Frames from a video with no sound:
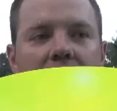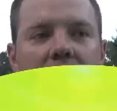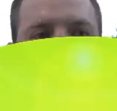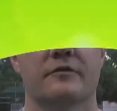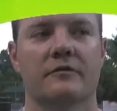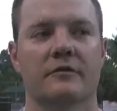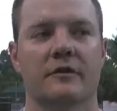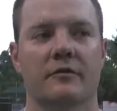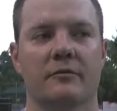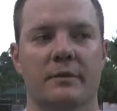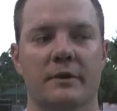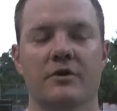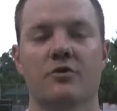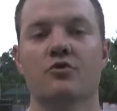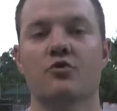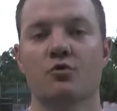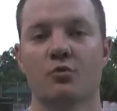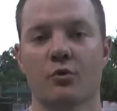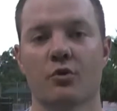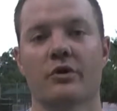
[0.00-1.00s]
There have
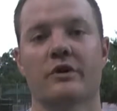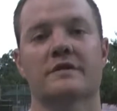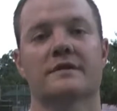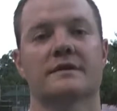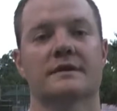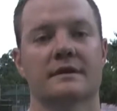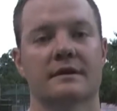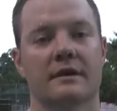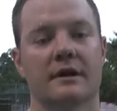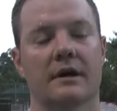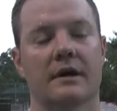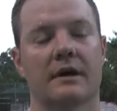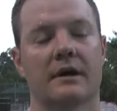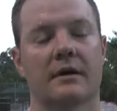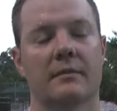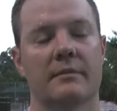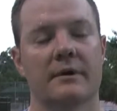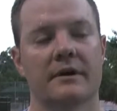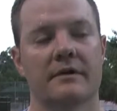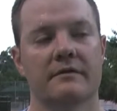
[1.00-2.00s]
been numerous
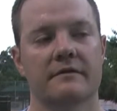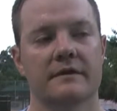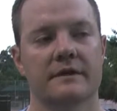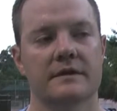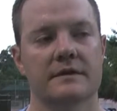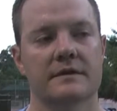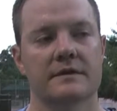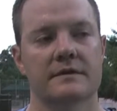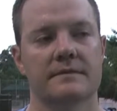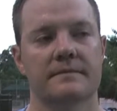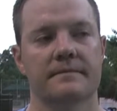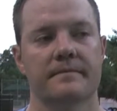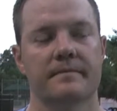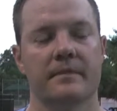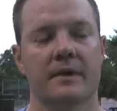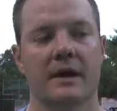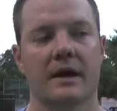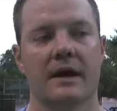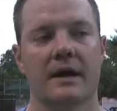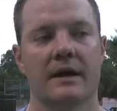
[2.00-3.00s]
benefits.
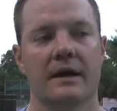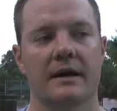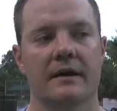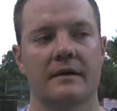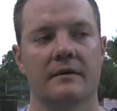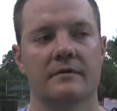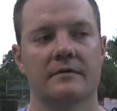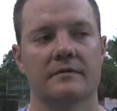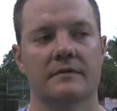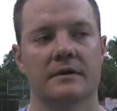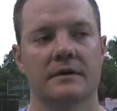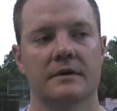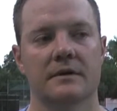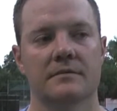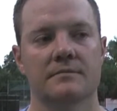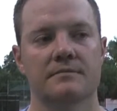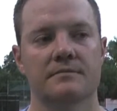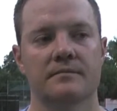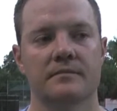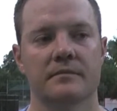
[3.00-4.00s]
I have
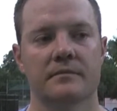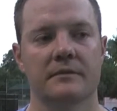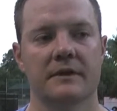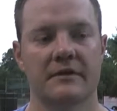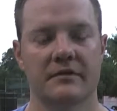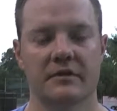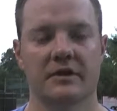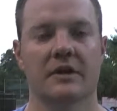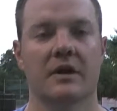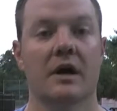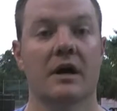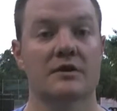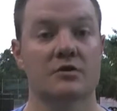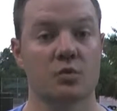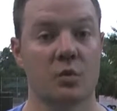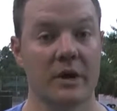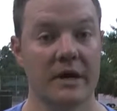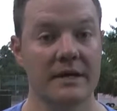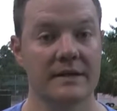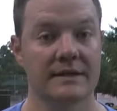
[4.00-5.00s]
definitely
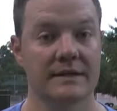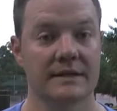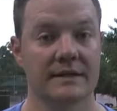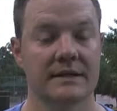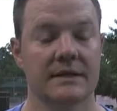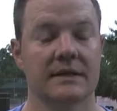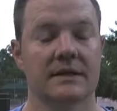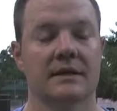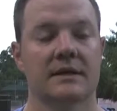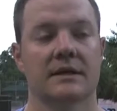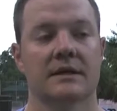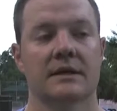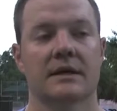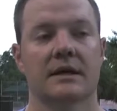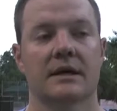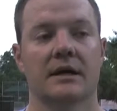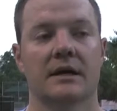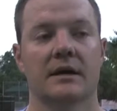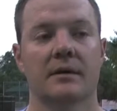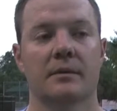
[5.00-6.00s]
lost weight.
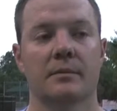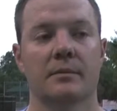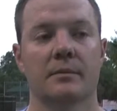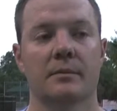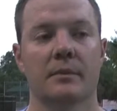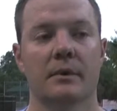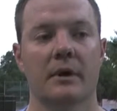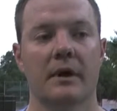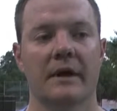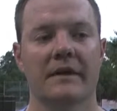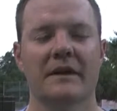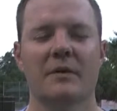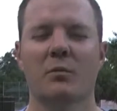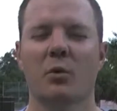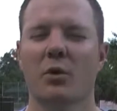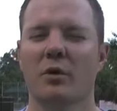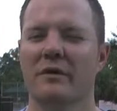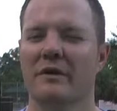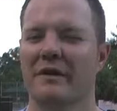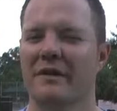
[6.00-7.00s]
I think
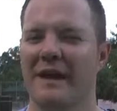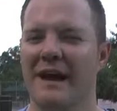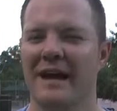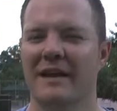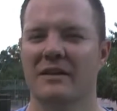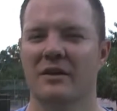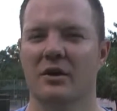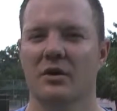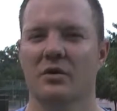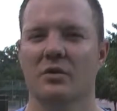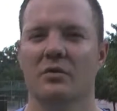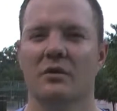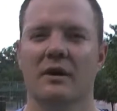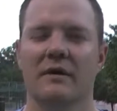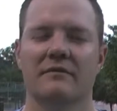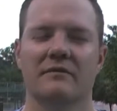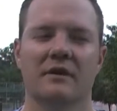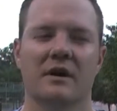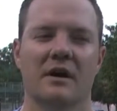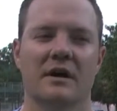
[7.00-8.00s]
more than that, though,
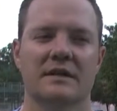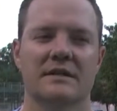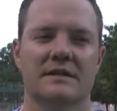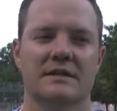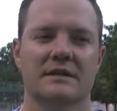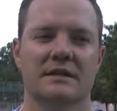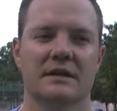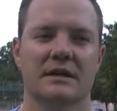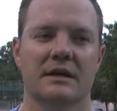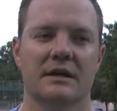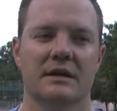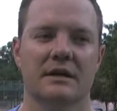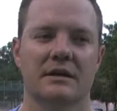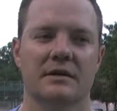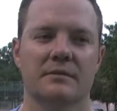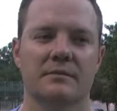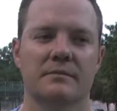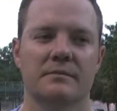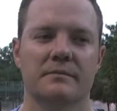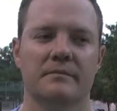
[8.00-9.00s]
I've lost,
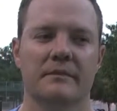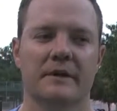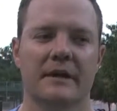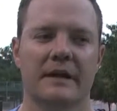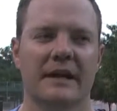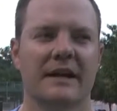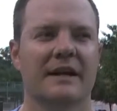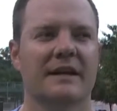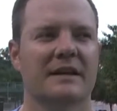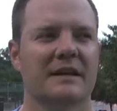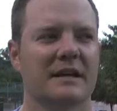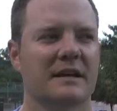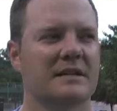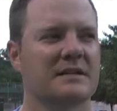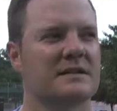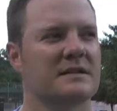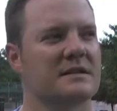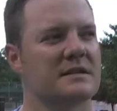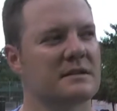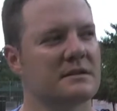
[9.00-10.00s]
and I think
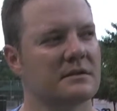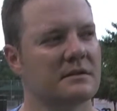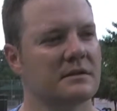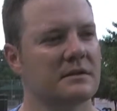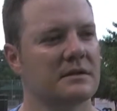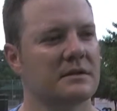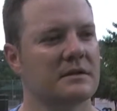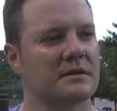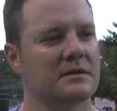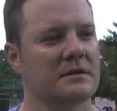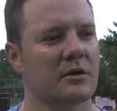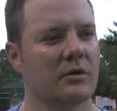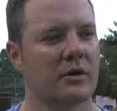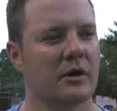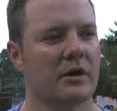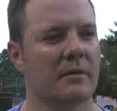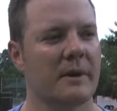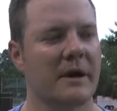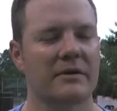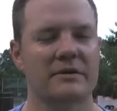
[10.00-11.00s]
it's going
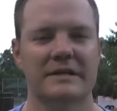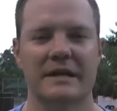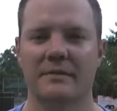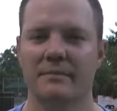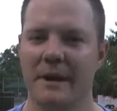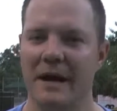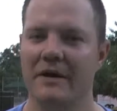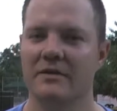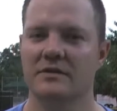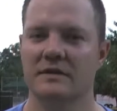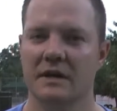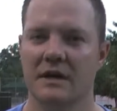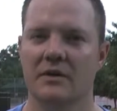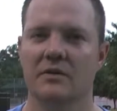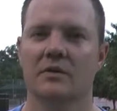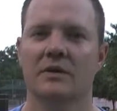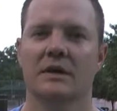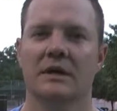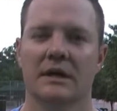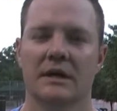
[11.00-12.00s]
on about 10 pounds
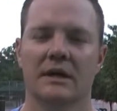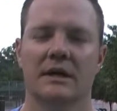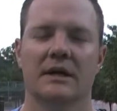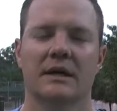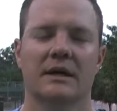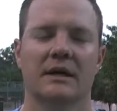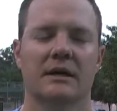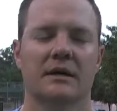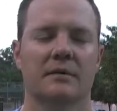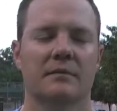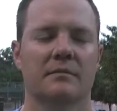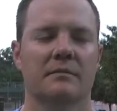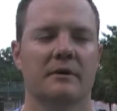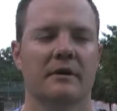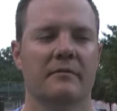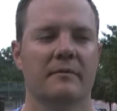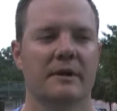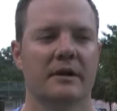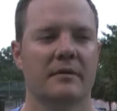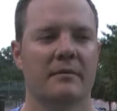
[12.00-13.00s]
now.
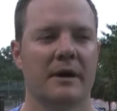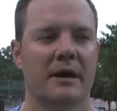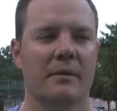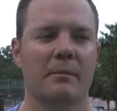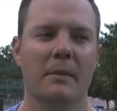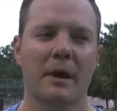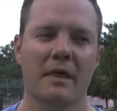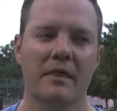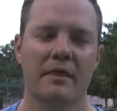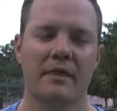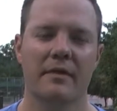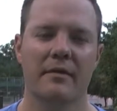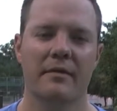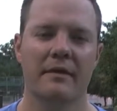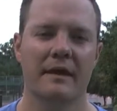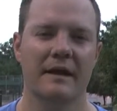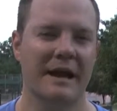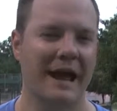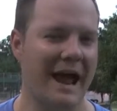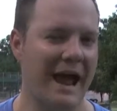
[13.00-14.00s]
I've been in about a month
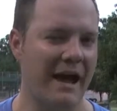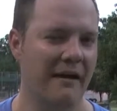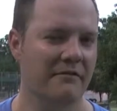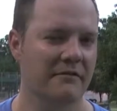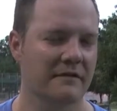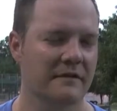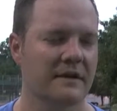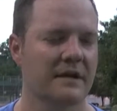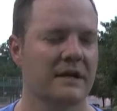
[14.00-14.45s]
and a half.